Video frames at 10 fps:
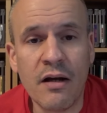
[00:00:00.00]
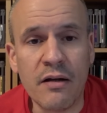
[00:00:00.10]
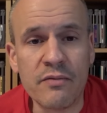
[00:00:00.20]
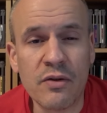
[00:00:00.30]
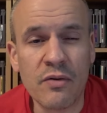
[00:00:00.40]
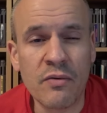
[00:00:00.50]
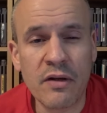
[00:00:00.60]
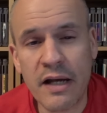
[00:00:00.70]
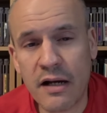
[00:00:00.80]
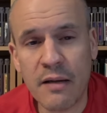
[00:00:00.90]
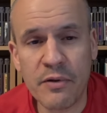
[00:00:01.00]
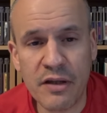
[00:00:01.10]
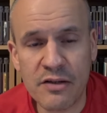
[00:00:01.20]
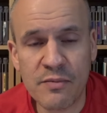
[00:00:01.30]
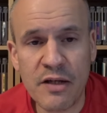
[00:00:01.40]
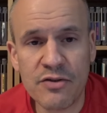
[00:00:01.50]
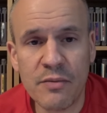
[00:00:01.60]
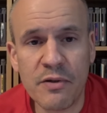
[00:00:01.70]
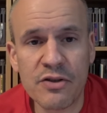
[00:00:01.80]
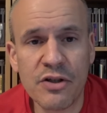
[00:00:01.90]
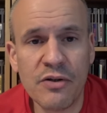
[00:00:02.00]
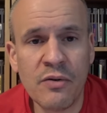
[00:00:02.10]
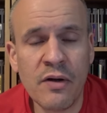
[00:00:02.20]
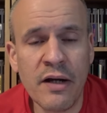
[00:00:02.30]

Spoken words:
So got a couple things from that trip I'll show,